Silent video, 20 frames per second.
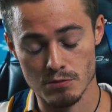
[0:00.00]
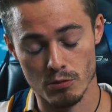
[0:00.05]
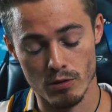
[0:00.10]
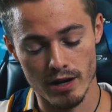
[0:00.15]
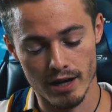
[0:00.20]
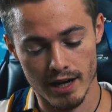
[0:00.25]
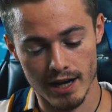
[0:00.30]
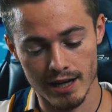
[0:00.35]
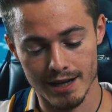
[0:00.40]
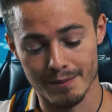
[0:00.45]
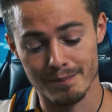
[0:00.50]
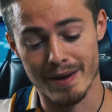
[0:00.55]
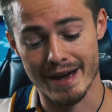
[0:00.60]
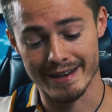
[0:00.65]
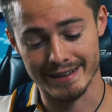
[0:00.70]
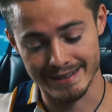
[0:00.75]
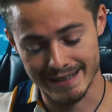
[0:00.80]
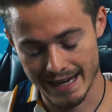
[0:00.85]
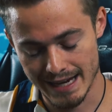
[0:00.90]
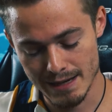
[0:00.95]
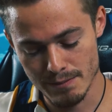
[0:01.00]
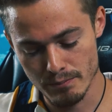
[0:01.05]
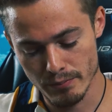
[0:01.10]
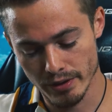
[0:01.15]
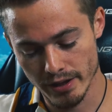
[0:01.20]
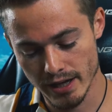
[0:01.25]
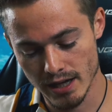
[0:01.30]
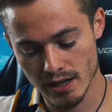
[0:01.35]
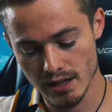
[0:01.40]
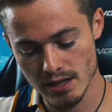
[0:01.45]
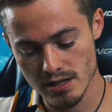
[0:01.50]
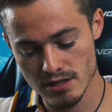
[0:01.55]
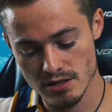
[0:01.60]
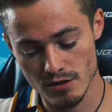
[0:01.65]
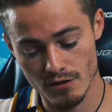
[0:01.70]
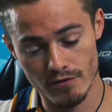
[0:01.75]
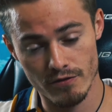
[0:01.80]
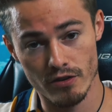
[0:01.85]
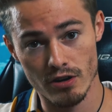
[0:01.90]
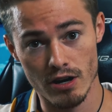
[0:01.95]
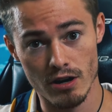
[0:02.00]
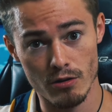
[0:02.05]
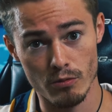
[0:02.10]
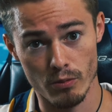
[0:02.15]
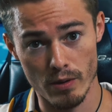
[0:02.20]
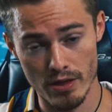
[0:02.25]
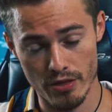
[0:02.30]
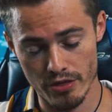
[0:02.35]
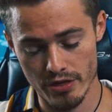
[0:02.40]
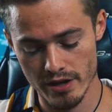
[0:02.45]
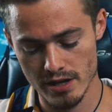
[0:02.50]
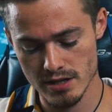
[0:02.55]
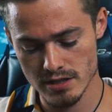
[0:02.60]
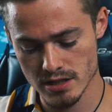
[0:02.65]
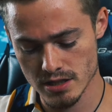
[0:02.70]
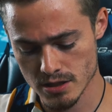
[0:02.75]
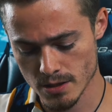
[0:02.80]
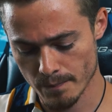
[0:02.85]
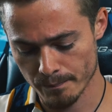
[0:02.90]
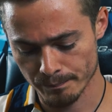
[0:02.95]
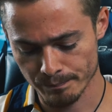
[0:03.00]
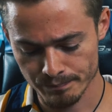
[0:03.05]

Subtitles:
what kind of my game plan is overall with this.